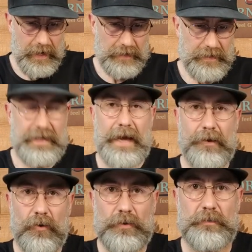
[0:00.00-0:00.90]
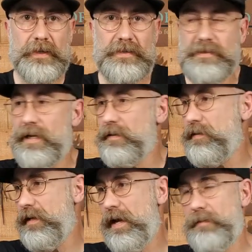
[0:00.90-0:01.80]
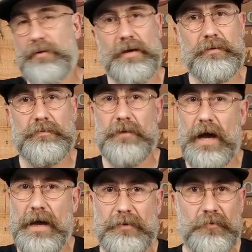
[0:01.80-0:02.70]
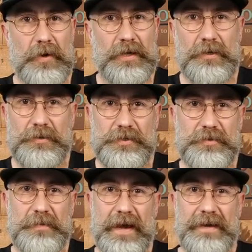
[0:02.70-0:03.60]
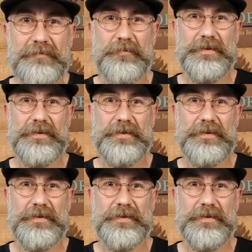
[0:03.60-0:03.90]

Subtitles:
And he got a hold of me, said, "Hey brother, I don't want to lose you, man.